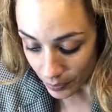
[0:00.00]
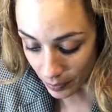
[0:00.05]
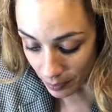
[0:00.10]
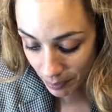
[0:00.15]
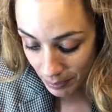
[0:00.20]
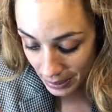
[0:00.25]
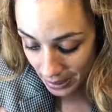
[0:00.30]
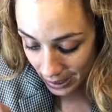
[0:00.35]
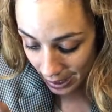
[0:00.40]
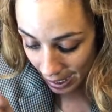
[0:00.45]

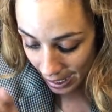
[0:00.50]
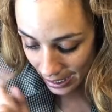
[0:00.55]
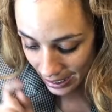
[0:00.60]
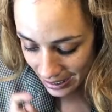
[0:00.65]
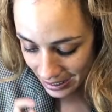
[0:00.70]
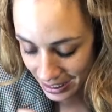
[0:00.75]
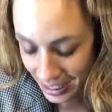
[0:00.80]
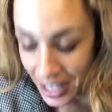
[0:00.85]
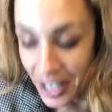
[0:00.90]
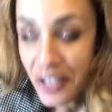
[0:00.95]

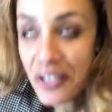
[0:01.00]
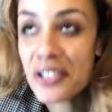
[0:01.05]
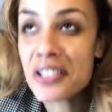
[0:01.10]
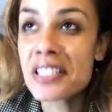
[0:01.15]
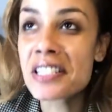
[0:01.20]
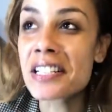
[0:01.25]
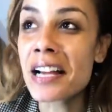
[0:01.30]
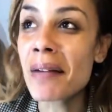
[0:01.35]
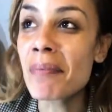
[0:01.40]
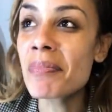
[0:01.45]
because there's
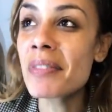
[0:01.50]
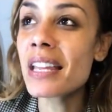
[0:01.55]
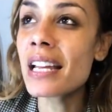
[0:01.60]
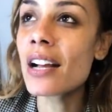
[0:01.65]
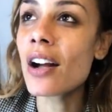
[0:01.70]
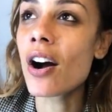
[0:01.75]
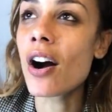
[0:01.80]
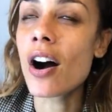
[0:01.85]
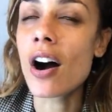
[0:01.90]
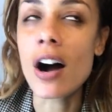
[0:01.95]
something
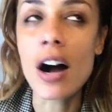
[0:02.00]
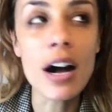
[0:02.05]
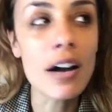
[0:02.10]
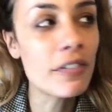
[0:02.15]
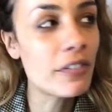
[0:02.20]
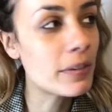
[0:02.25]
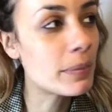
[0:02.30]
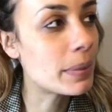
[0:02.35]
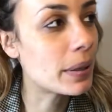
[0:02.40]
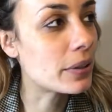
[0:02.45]

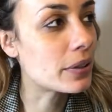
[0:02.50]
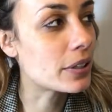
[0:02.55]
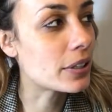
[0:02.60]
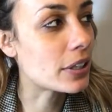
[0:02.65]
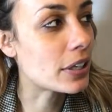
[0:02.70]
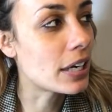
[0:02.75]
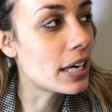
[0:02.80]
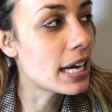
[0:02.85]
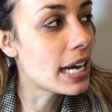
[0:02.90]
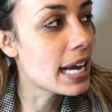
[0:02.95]
off about
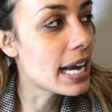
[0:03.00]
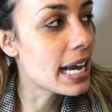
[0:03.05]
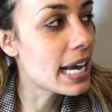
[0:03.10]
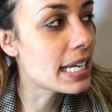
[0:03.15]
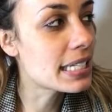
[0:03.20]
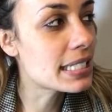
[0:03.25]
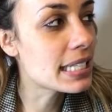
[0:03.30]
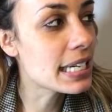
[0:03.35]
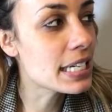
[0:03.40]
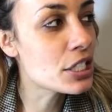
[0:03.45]
her.
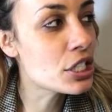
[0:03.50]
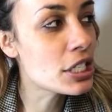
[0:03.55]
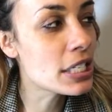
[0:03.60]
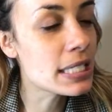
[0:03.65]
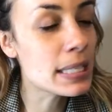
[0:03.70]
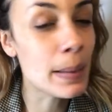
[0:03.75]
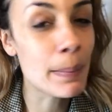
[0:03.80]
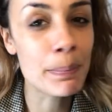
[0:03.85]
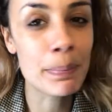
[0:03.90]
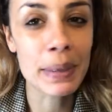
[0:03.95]
It's like she's
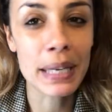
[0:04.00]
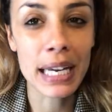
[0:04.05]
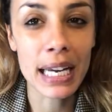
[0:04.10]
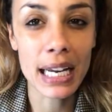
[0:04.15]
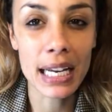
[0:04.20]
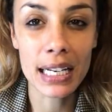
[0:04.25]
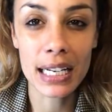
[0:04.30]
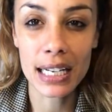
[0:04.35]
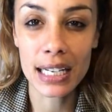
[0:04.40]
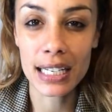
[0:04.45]
a
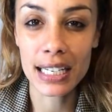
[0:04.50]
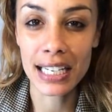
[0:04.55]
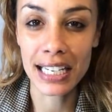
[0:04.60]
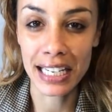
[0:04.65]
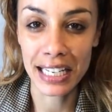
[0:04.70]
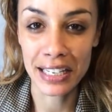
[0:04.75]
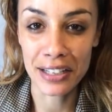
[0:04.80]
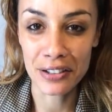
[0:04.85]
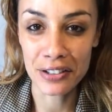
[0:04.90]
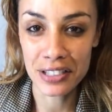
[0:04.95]
big
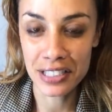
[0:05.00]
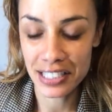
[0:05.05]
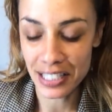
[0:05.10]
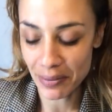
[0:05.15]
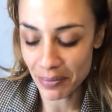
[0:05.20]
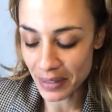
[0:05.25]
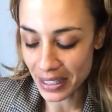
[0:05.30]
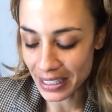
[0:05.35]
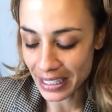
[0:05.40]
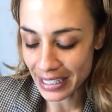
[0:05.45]
kid or
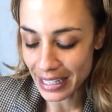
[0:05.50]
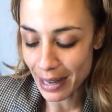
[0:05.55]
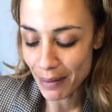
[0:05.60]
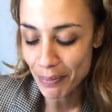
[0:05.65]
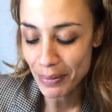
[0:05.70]
something like that.